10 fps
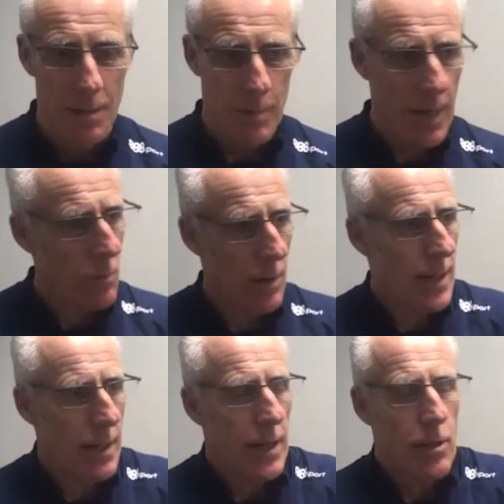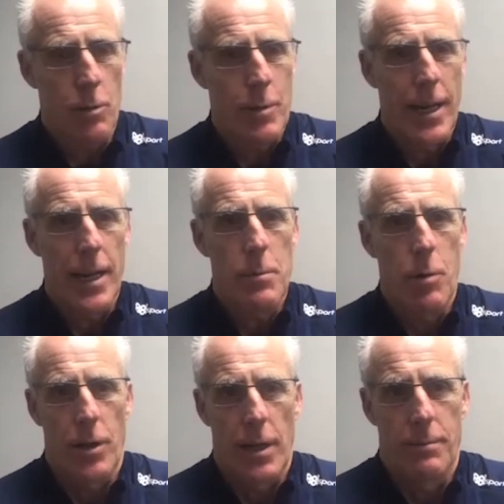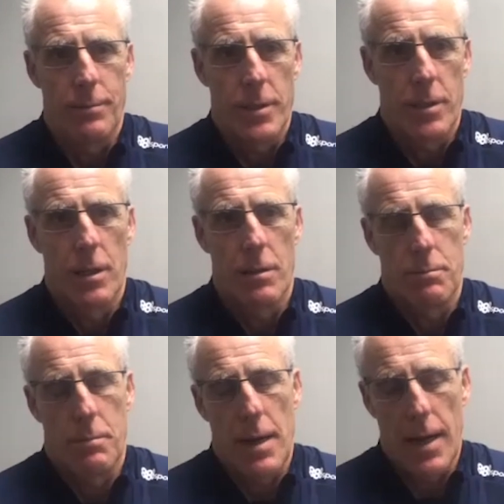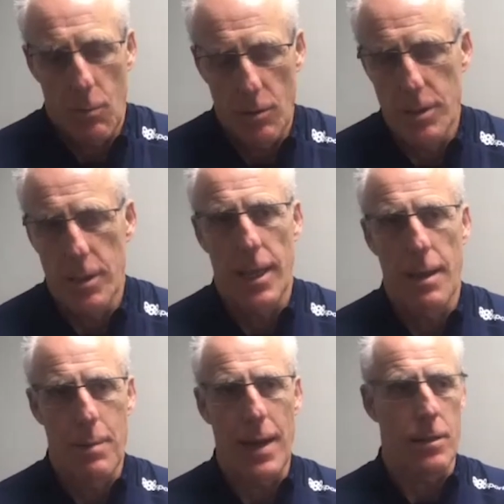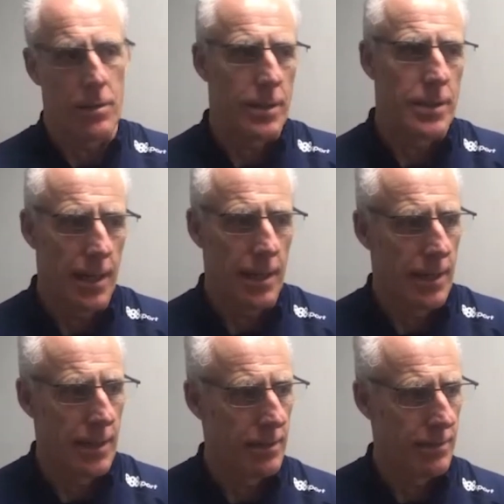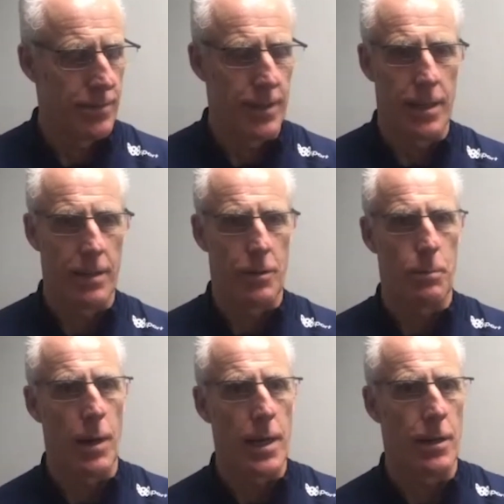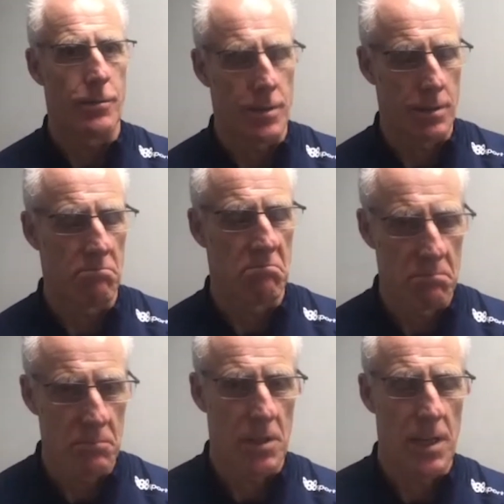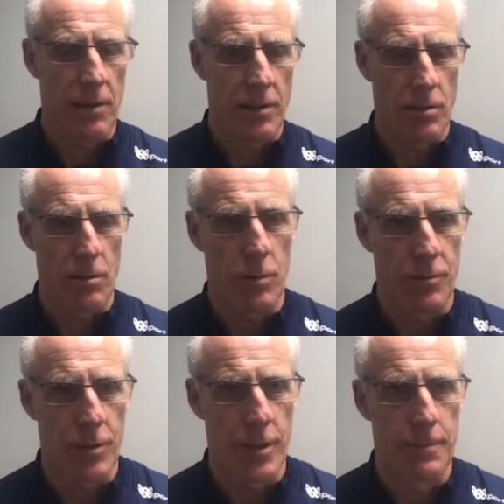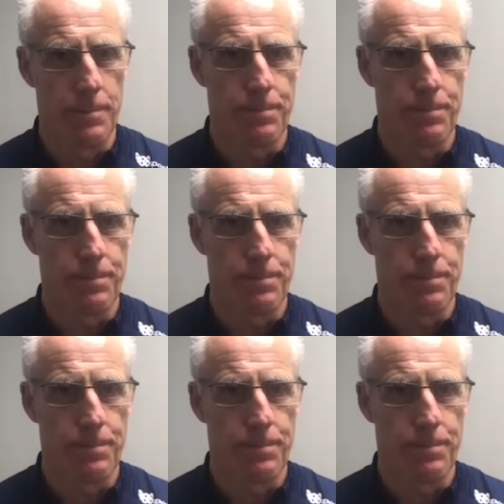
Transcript: But I, it could have been anybody, you know. I wanted to get back on the tail end of uh, of the playoffs, and with that result, we've done it.